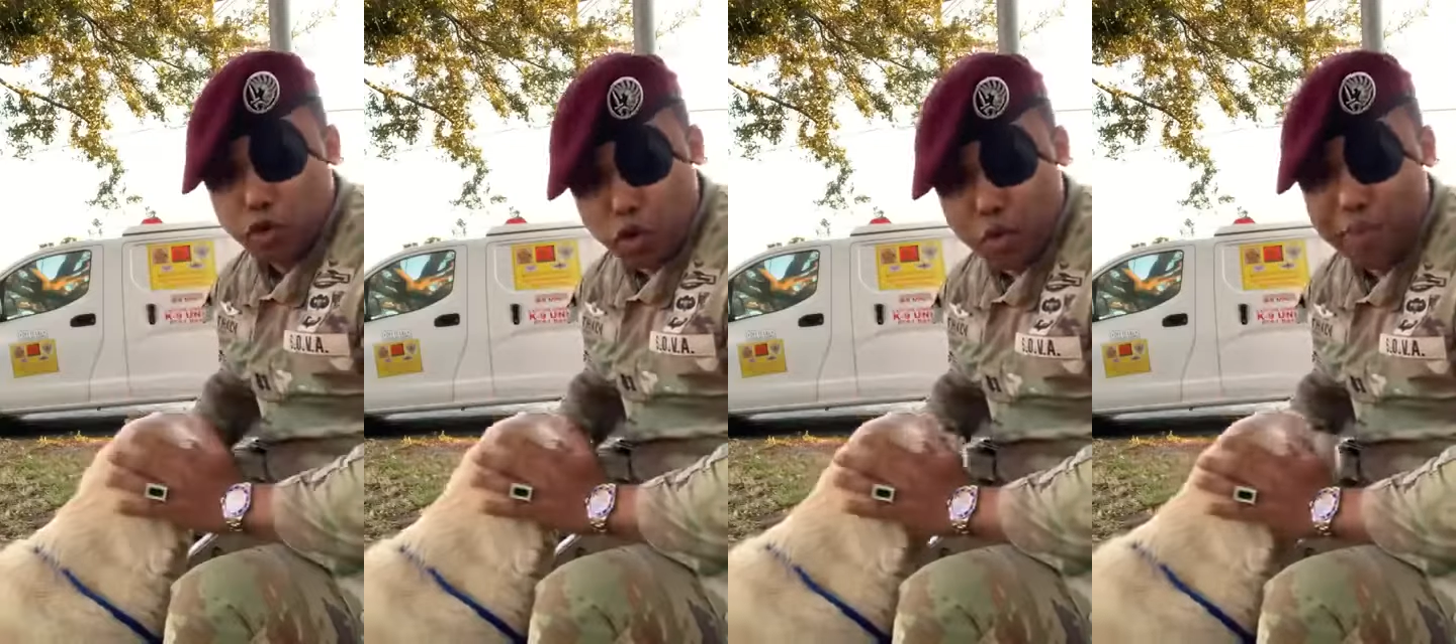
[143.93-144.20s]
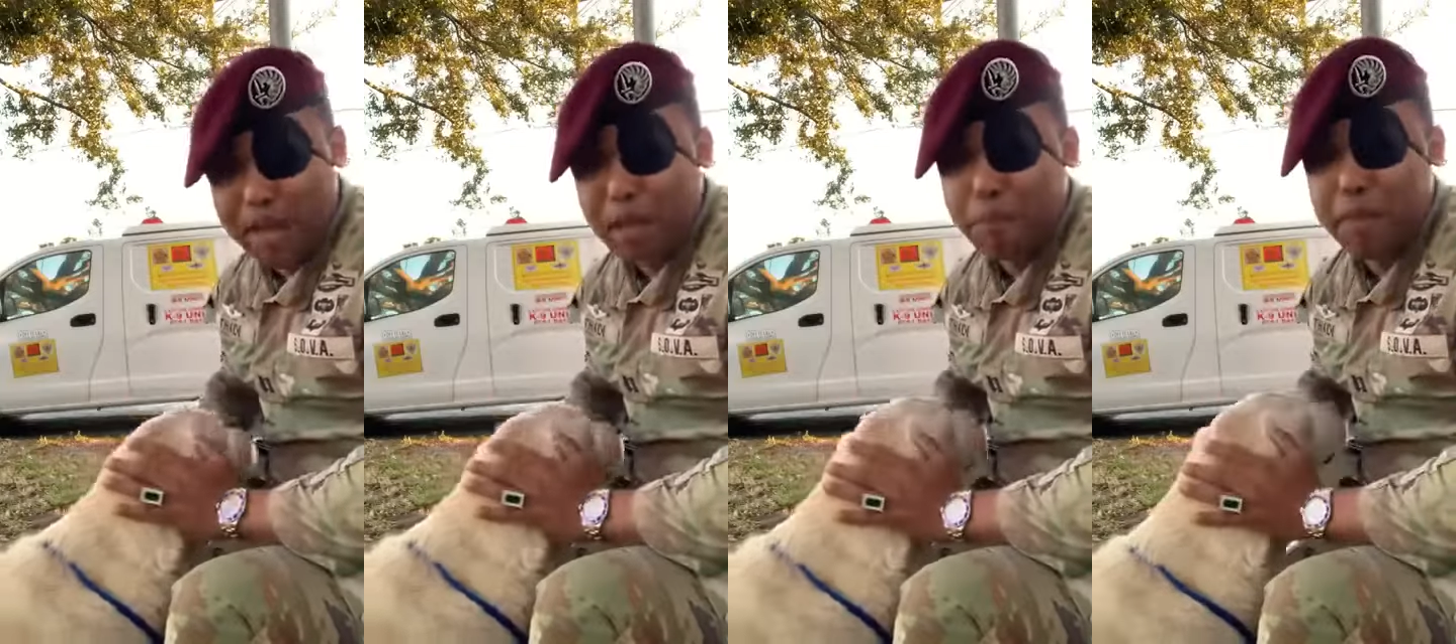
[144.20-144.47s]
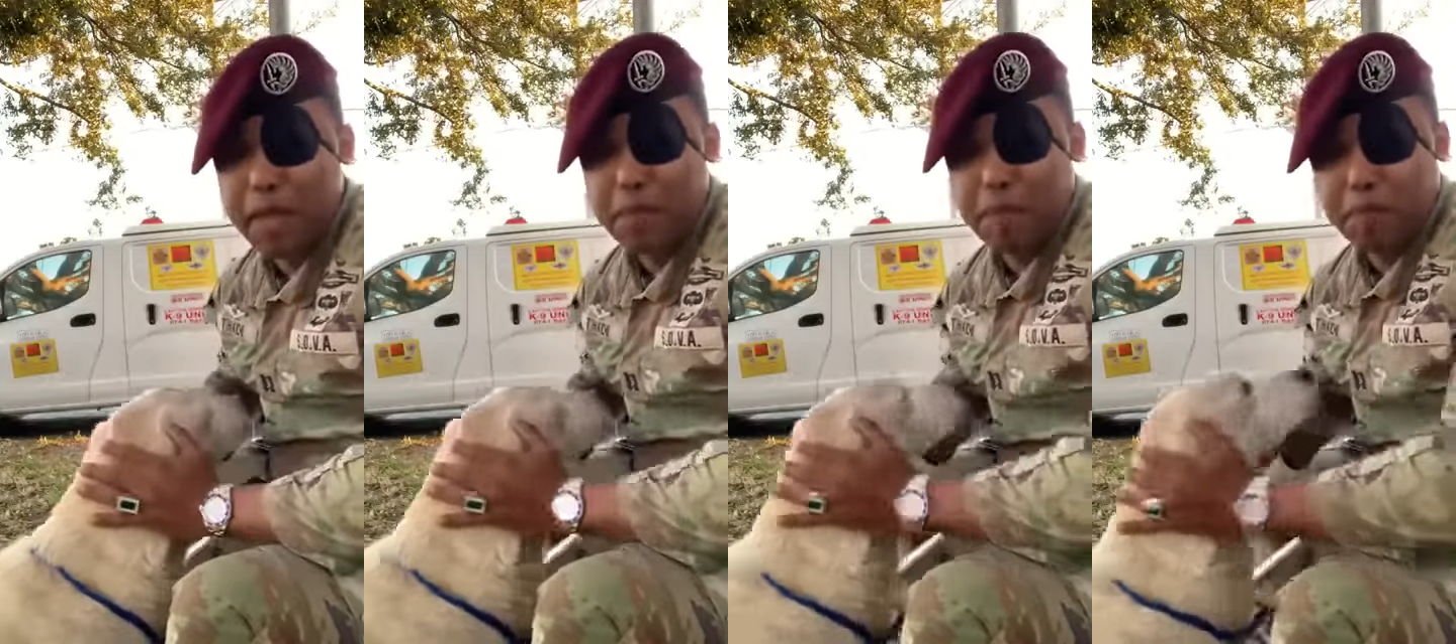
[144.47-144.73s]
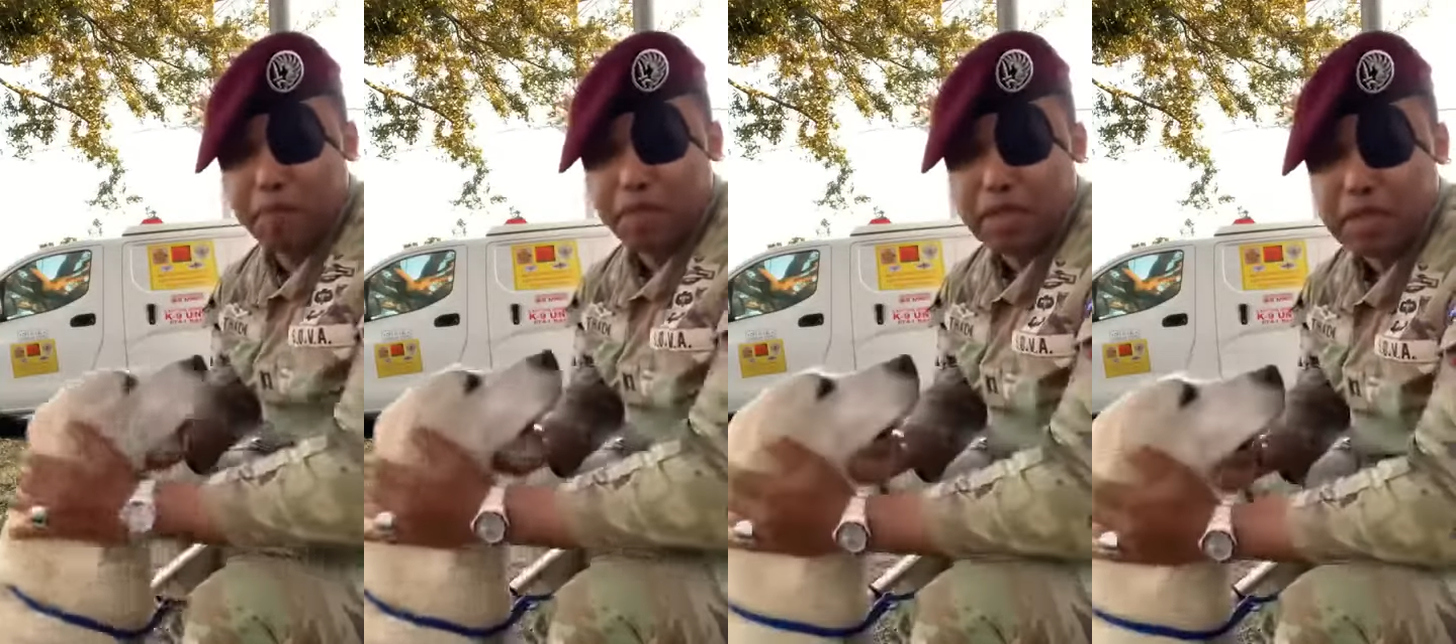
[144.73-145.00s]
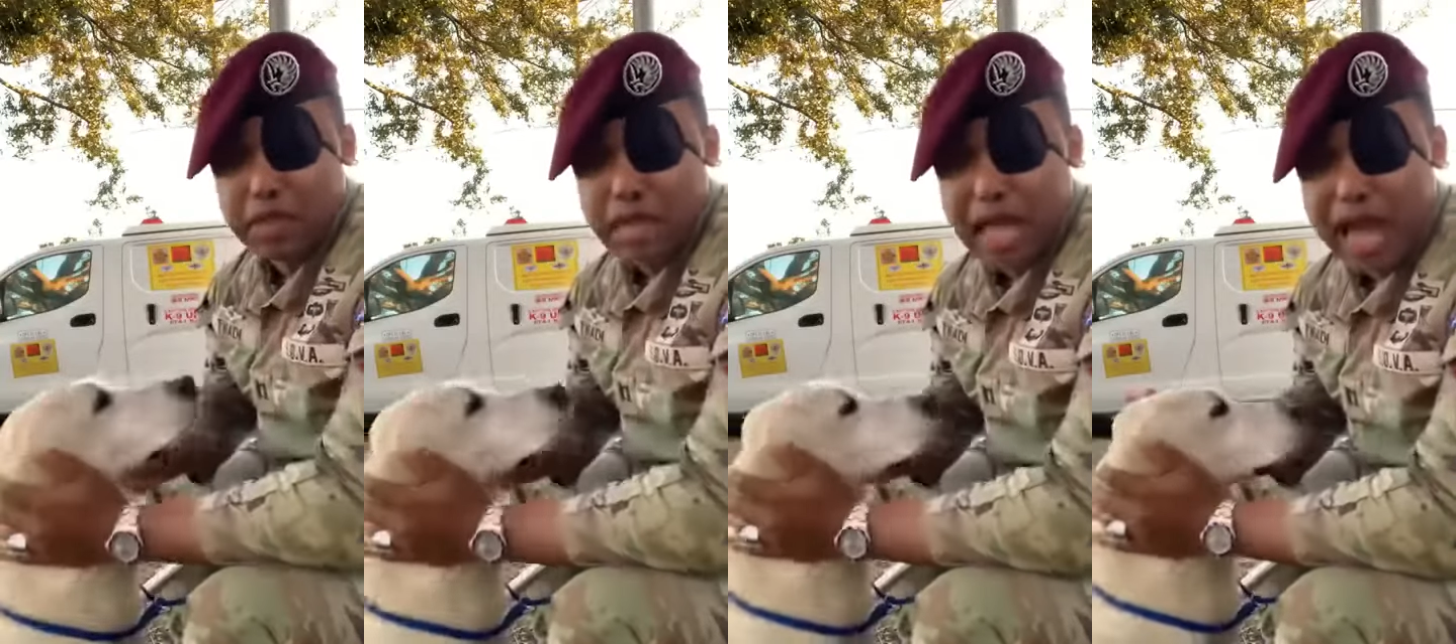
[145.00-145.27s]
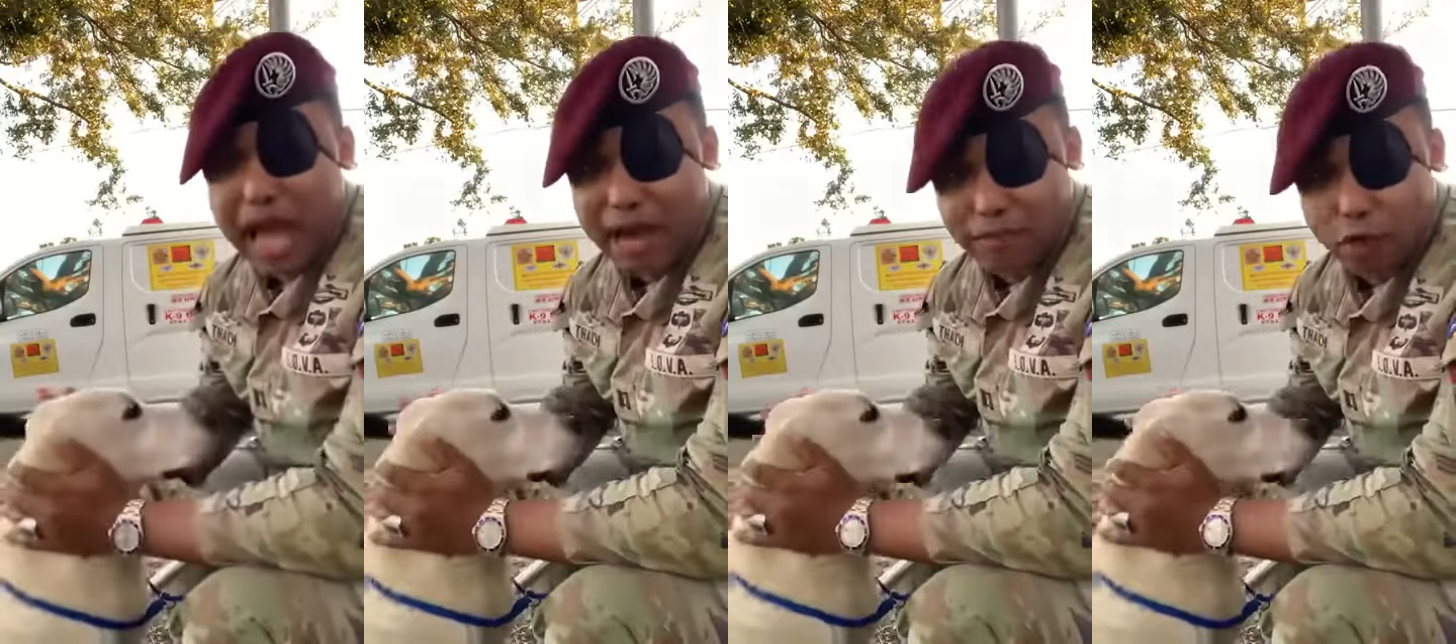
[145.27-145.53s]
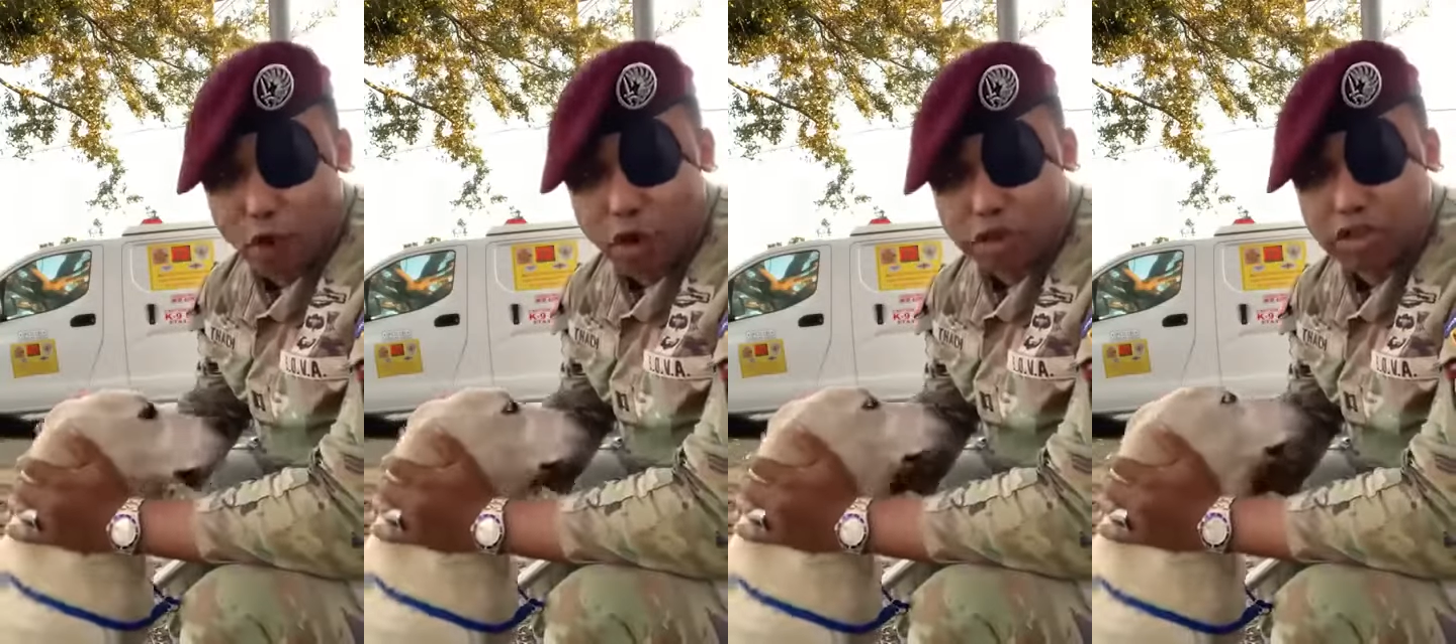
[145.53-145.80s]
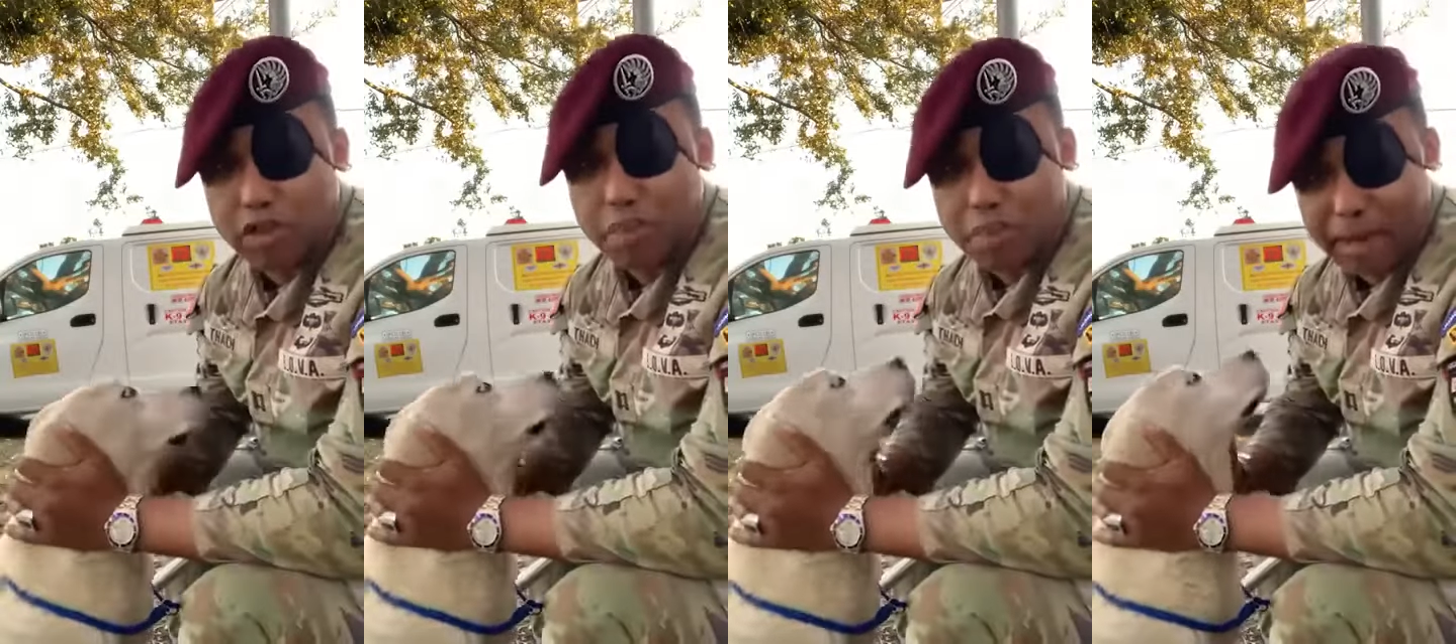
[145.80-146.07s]
Too many people have
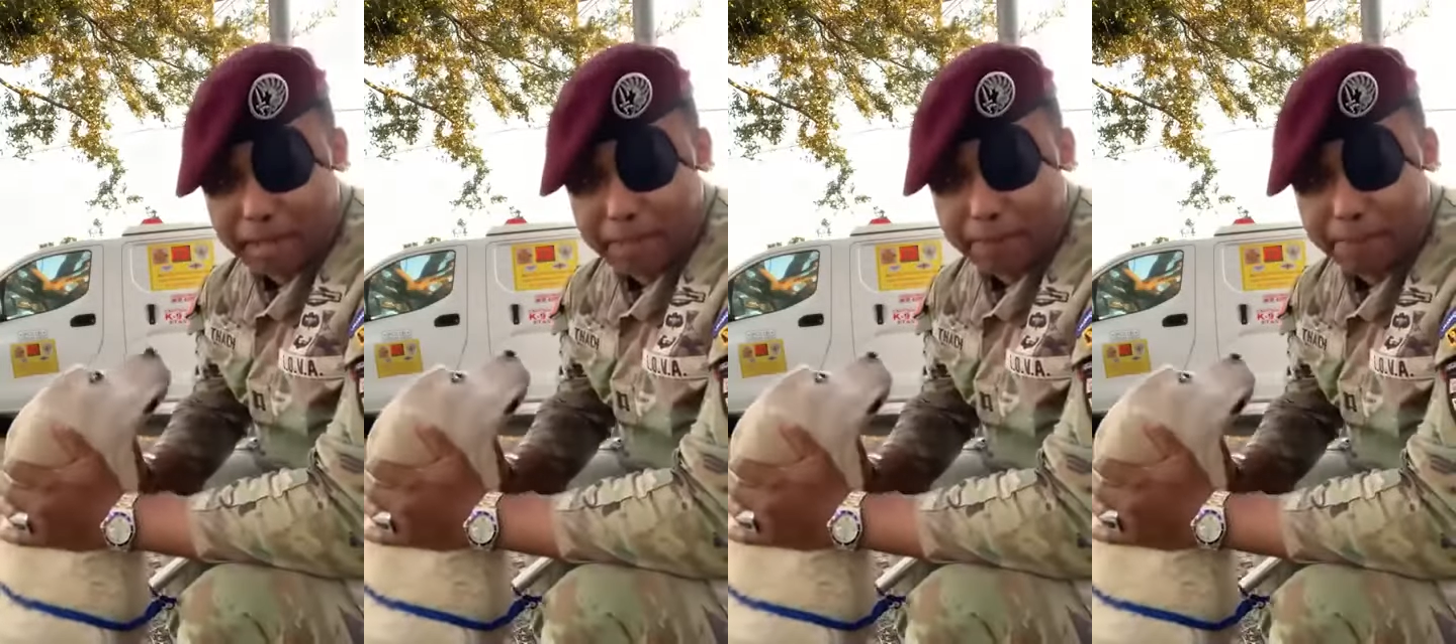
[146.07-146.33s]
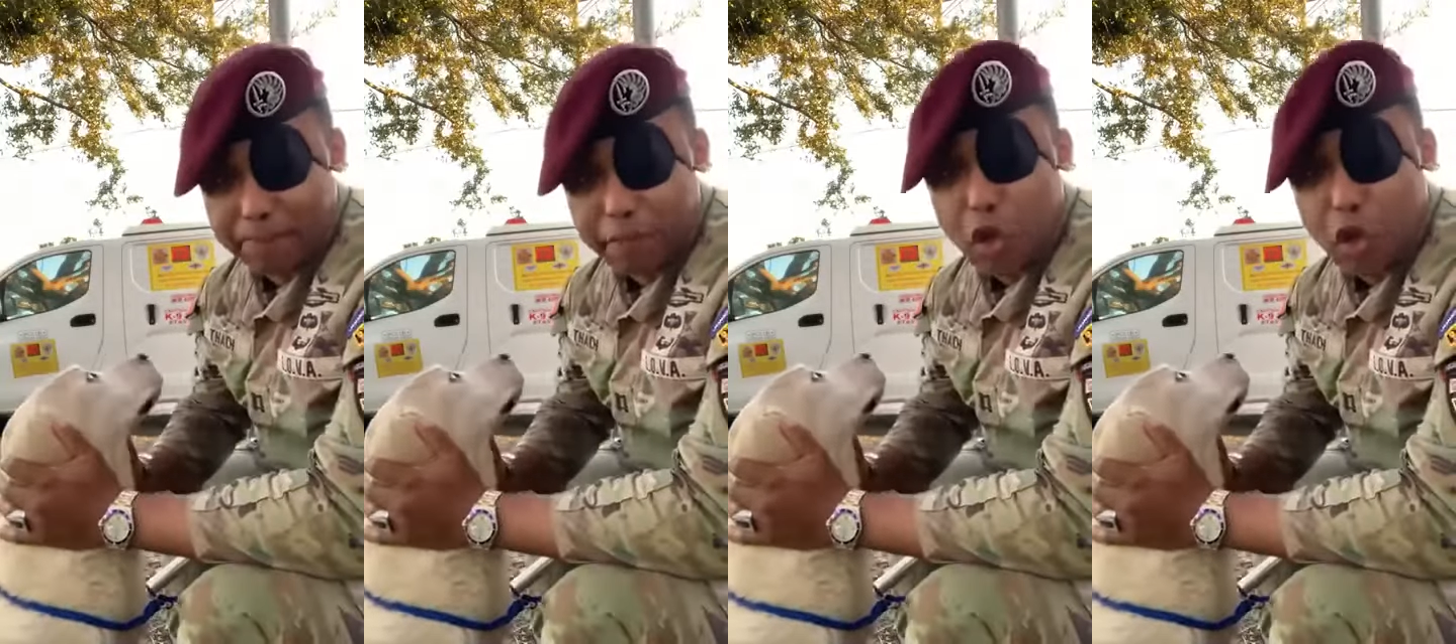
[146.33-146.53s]
lost money.